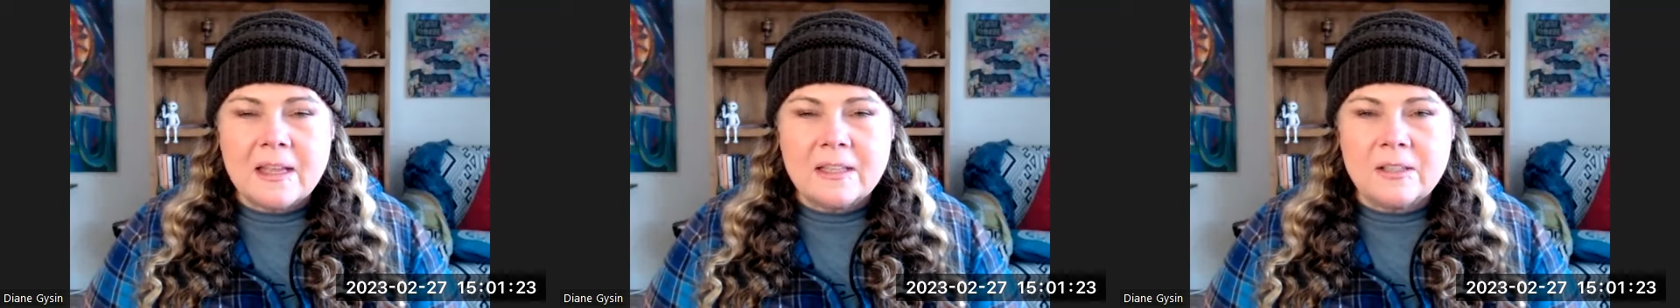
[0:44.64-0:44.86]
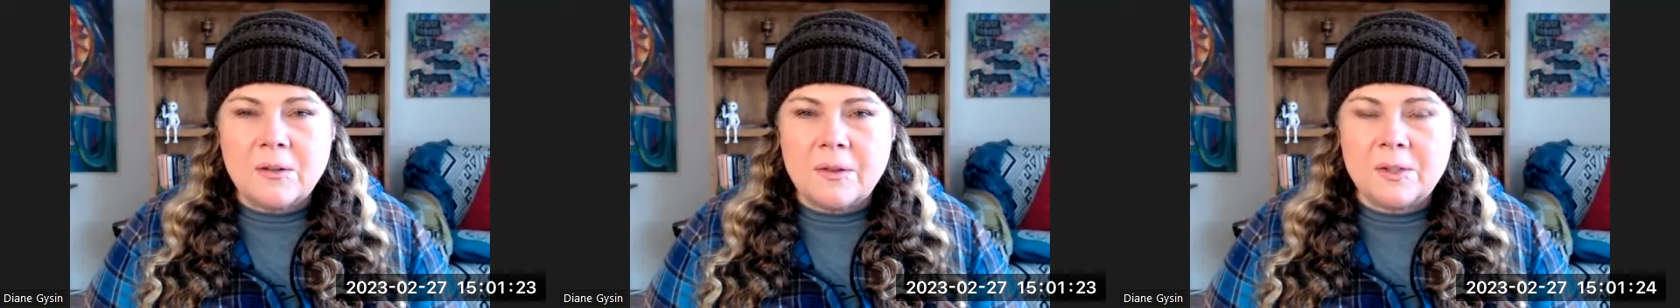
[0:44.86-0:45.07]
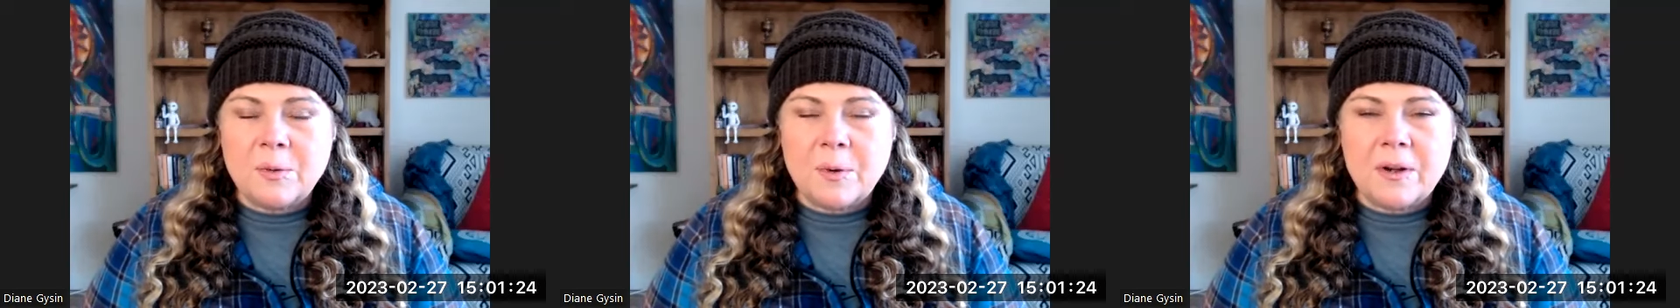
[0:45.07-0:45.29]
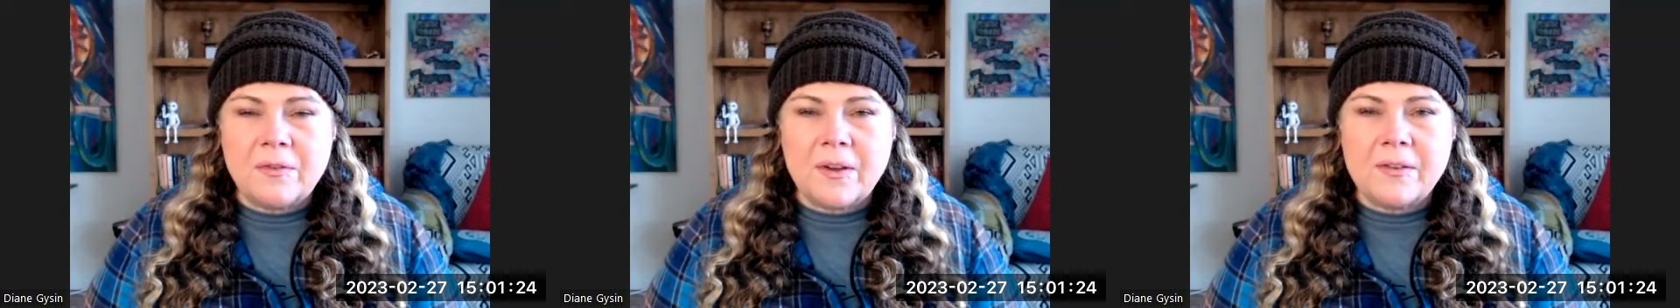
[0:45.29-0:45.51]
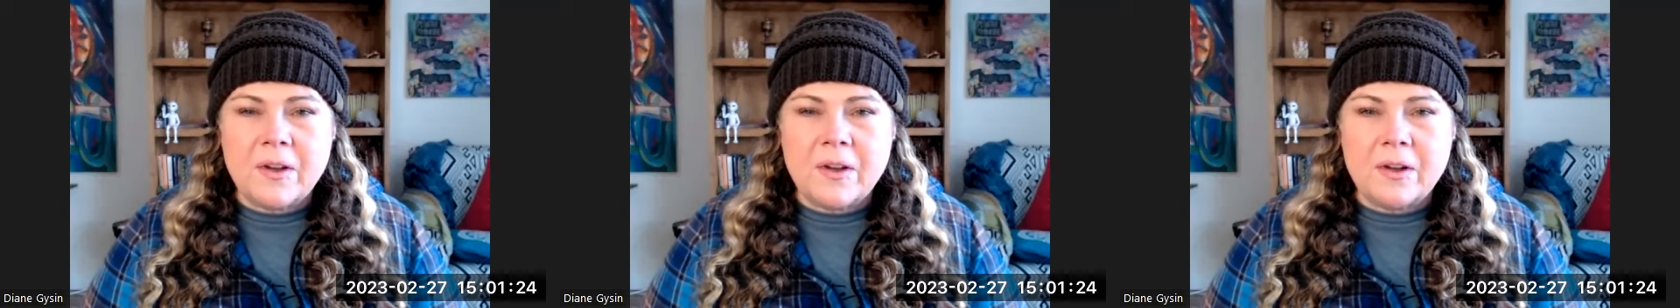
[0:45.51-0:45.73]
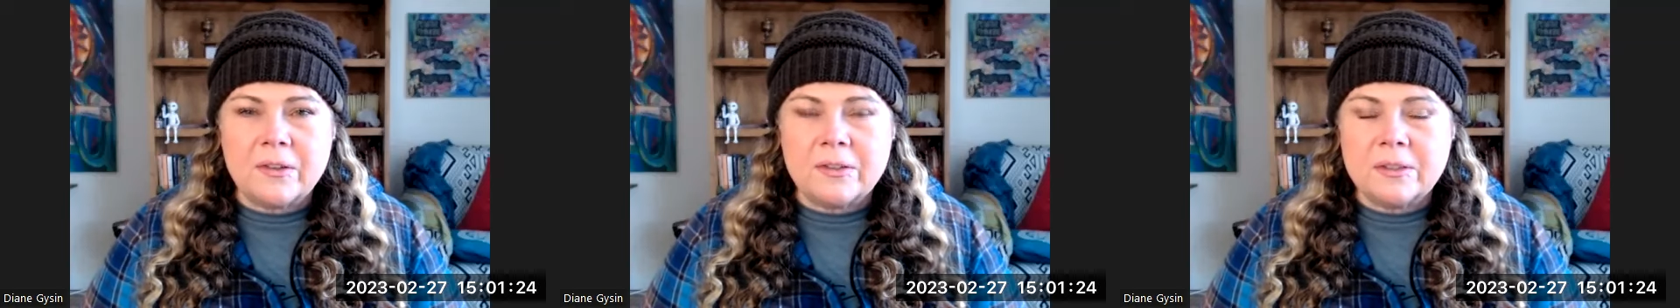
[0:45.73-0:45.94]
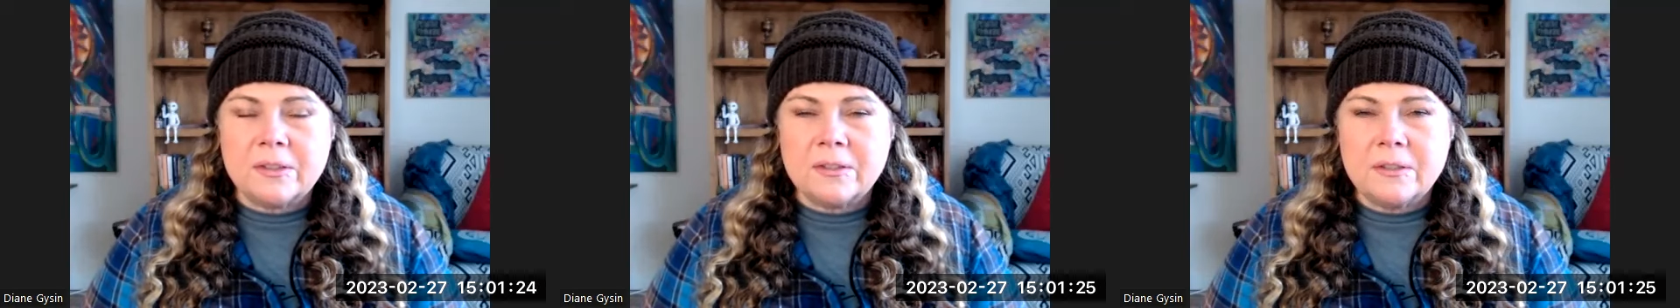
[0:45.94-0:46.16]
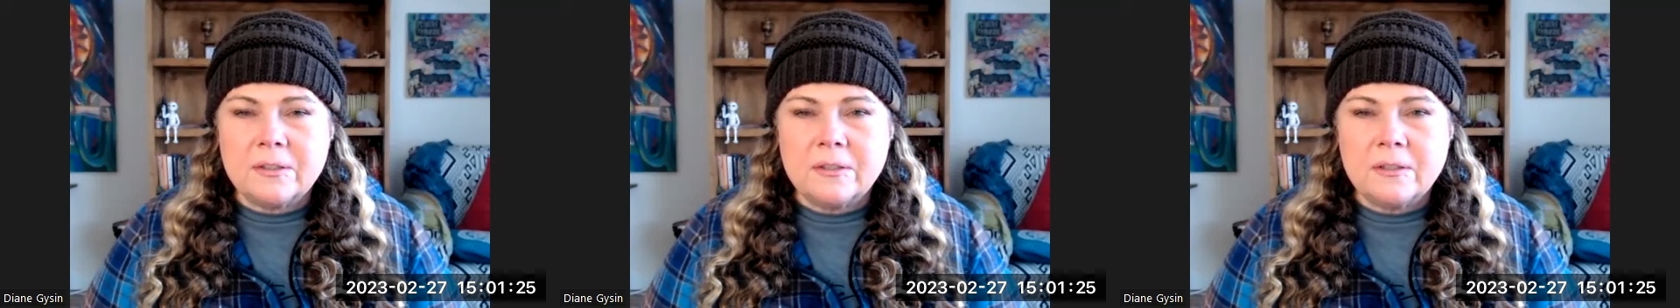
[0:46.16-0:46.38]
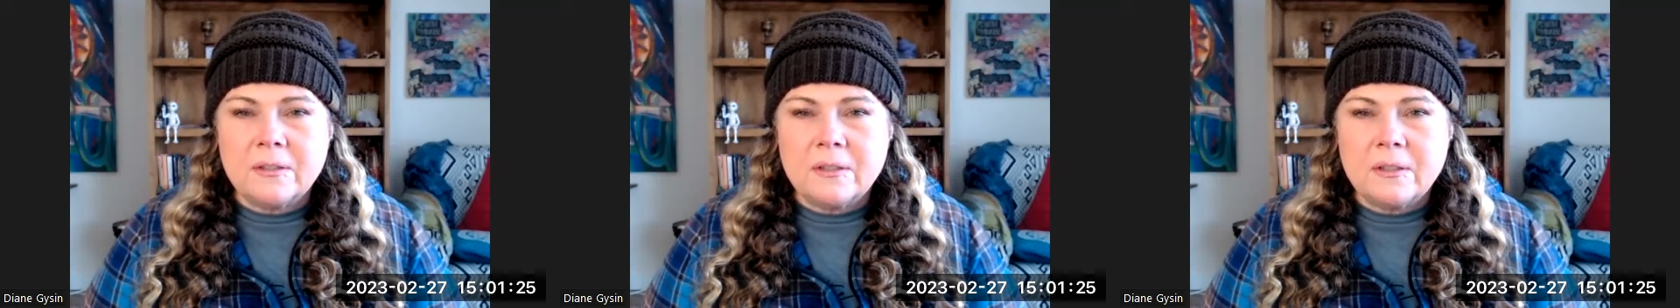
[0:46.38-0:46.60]
It's only $25.
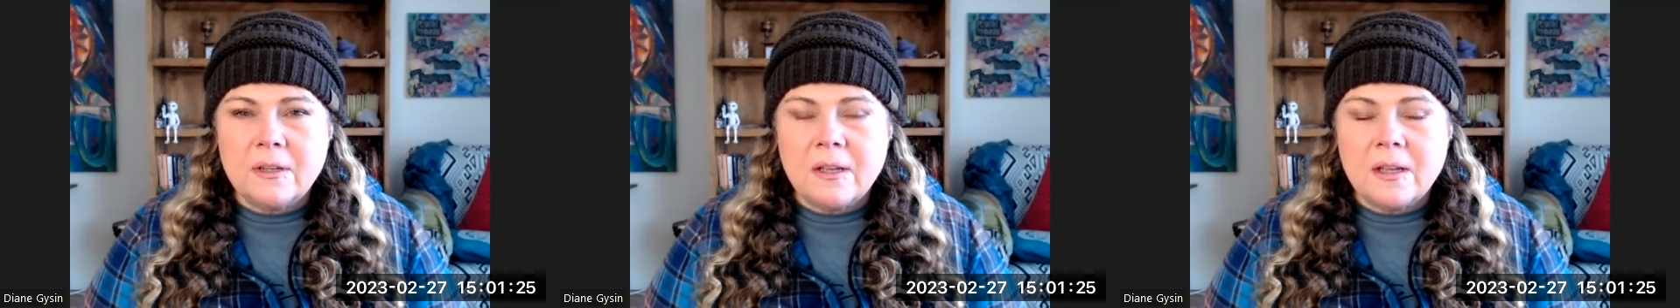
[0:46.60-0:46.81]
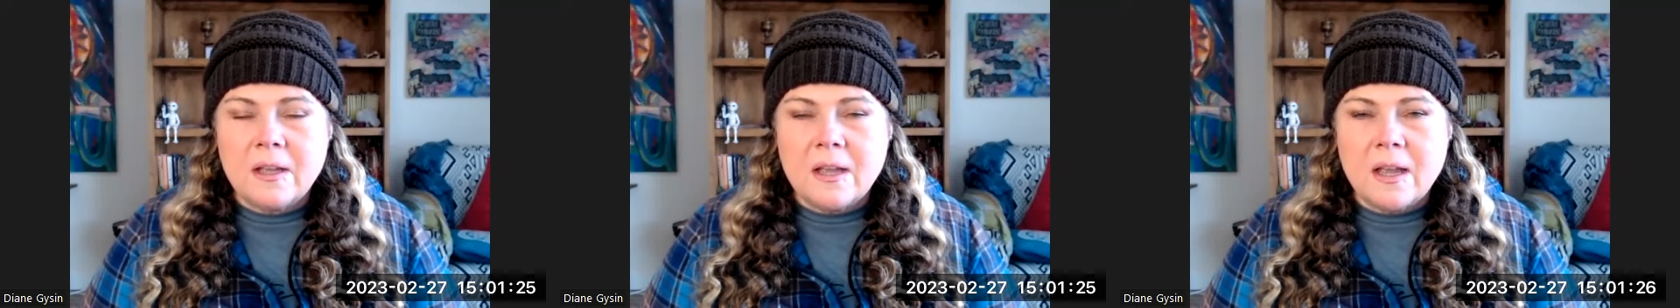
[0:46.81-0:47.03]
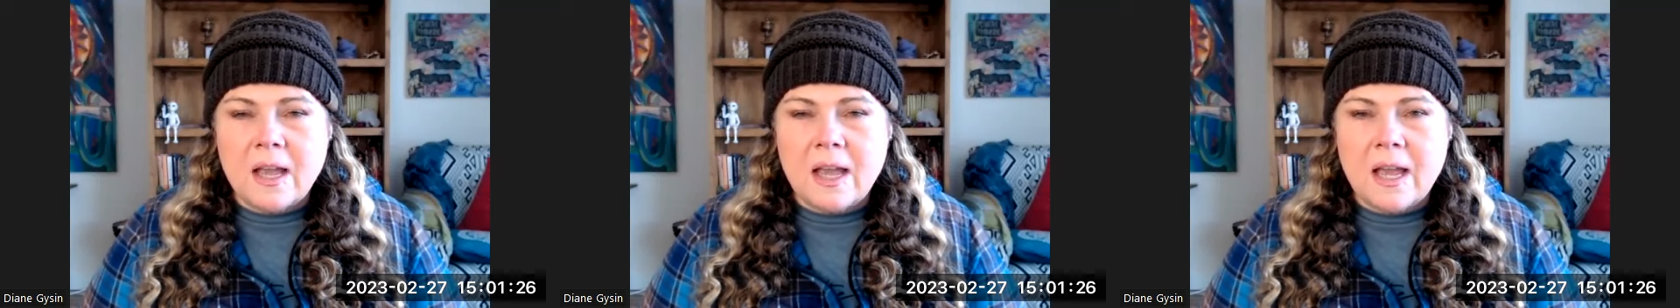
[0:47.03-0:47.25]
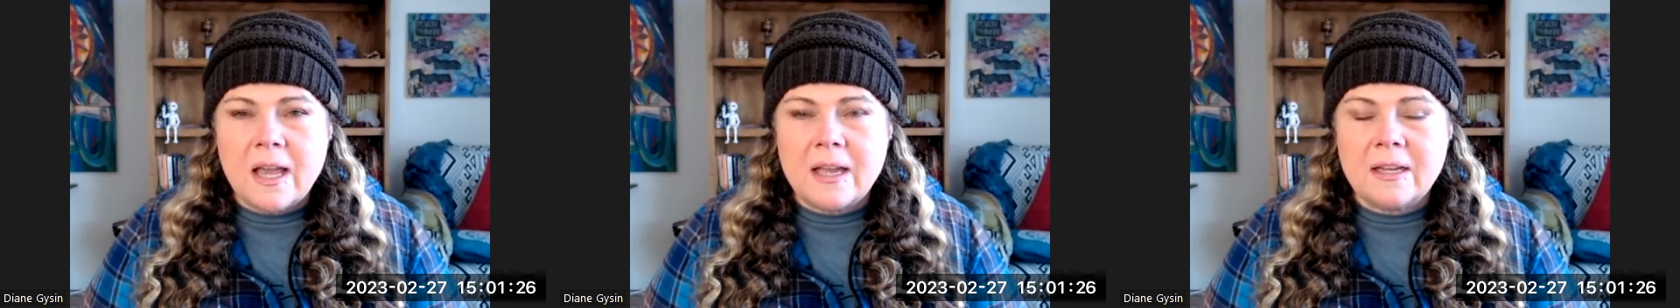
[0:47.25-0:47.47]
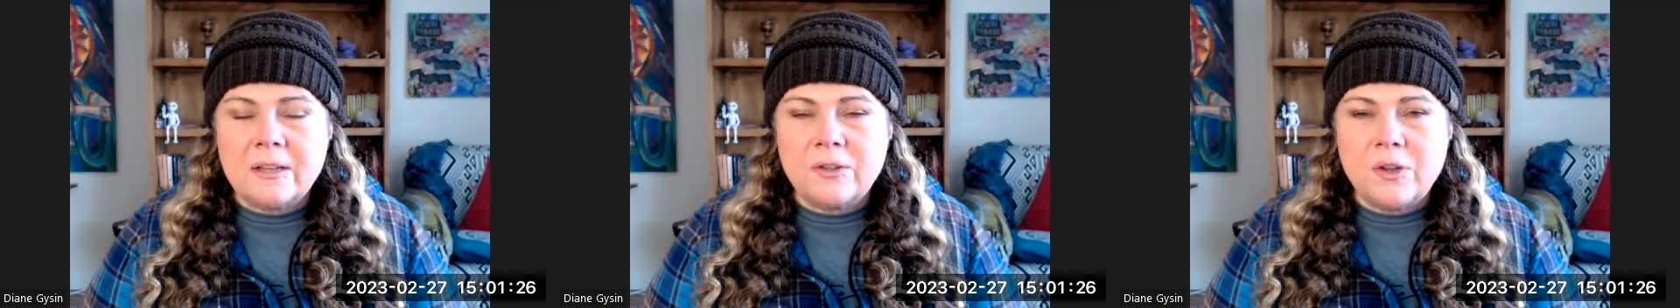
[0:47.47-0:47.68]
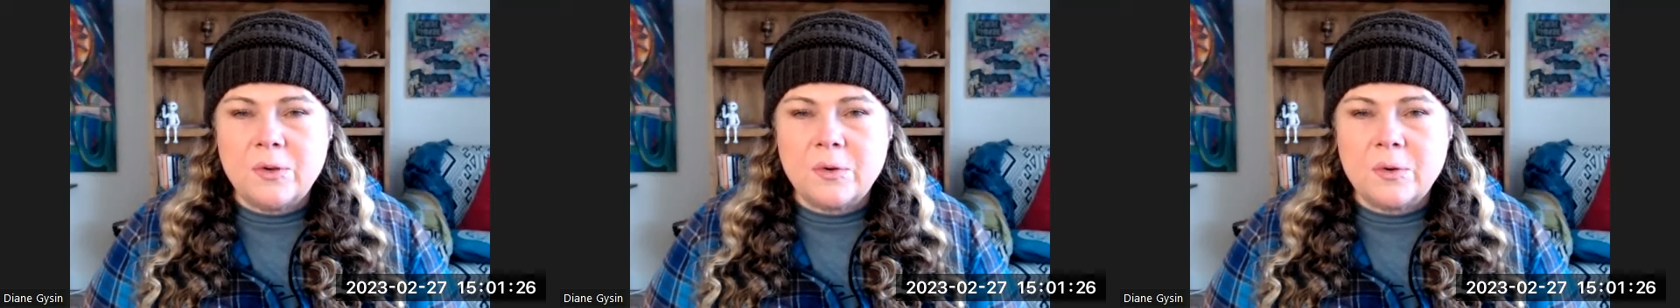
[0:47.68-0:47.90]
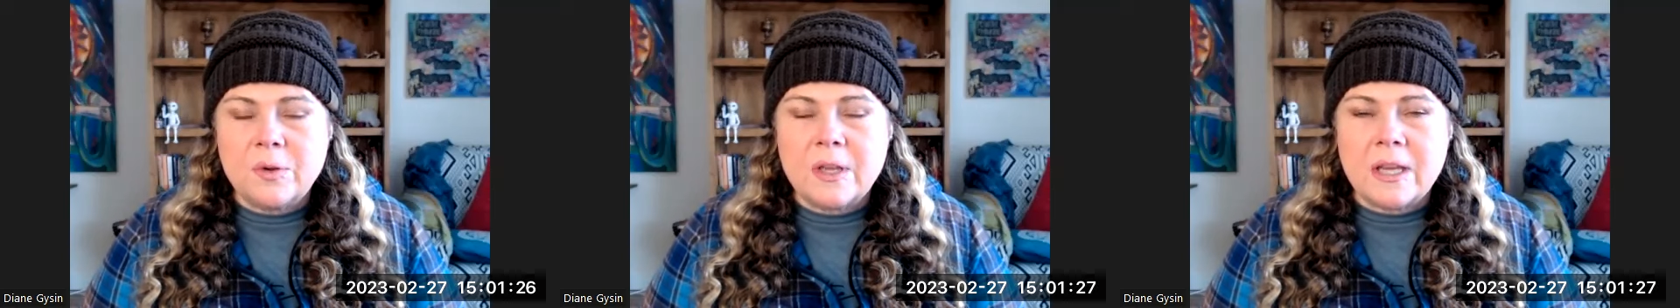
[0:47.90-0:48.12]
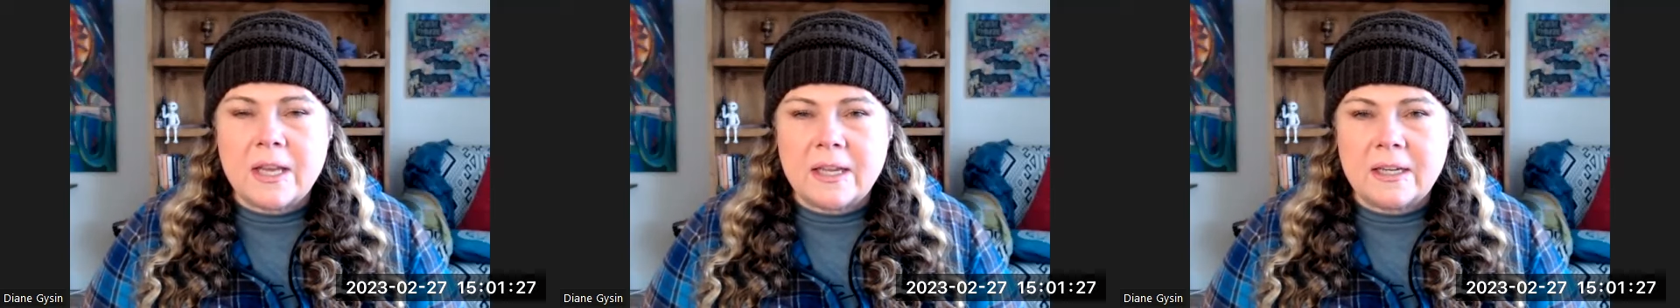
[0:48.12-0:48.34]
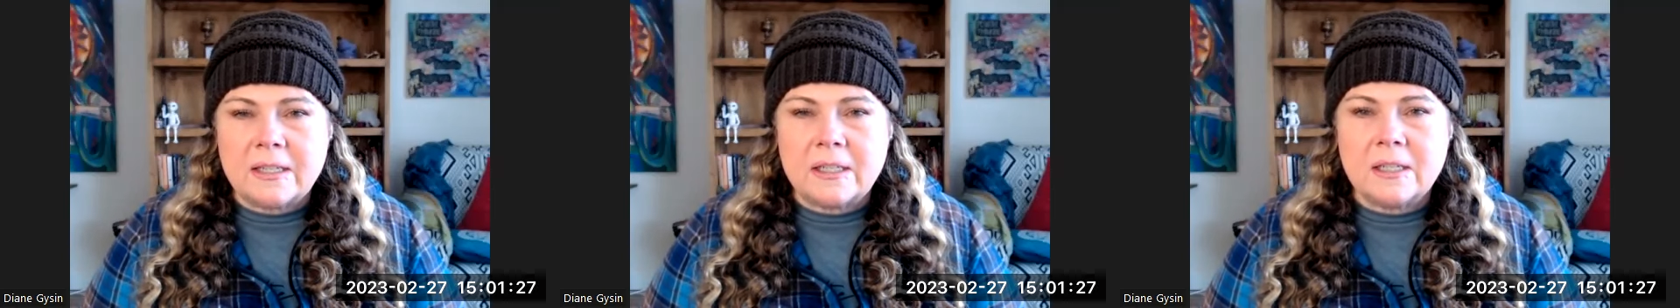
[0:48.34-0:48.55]
And you'll
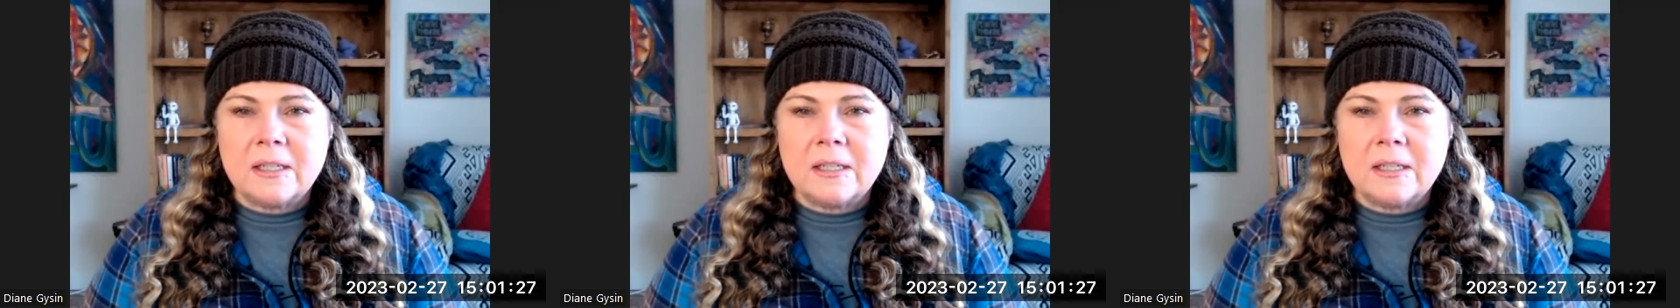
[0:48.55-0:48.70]
get